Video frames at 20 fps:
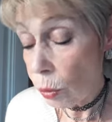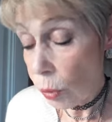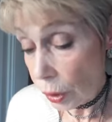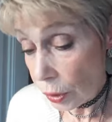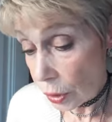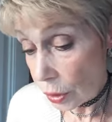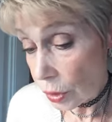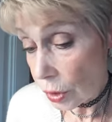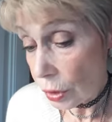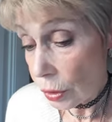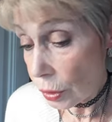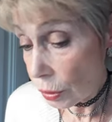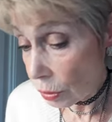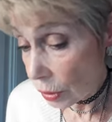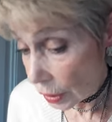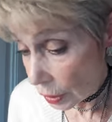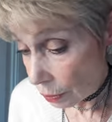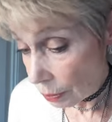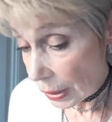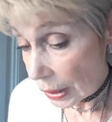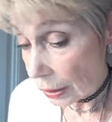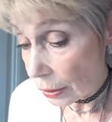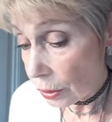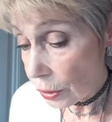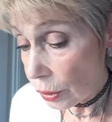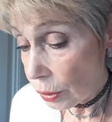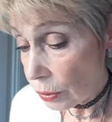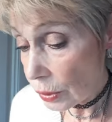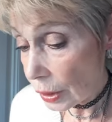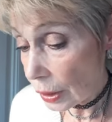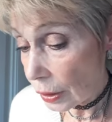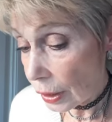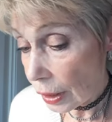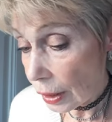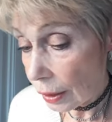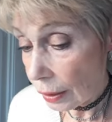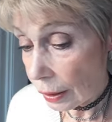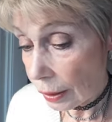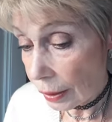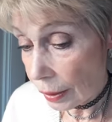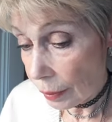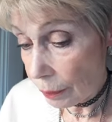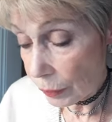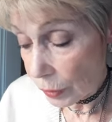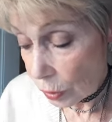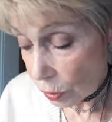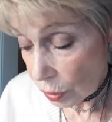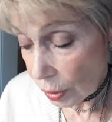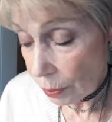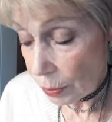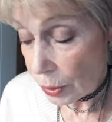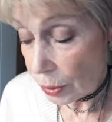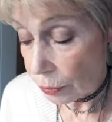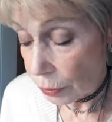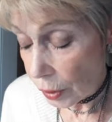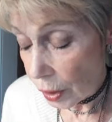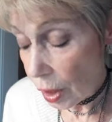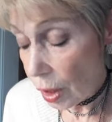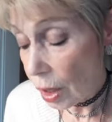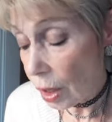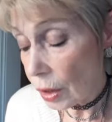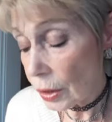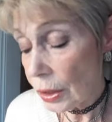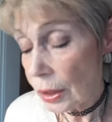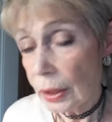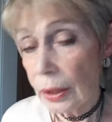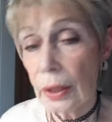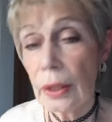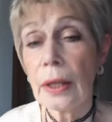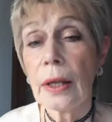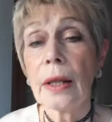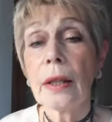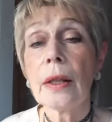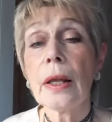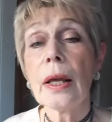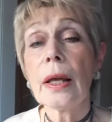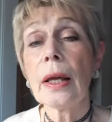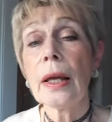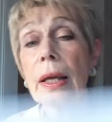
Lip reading: want to do this method using the strips of card, there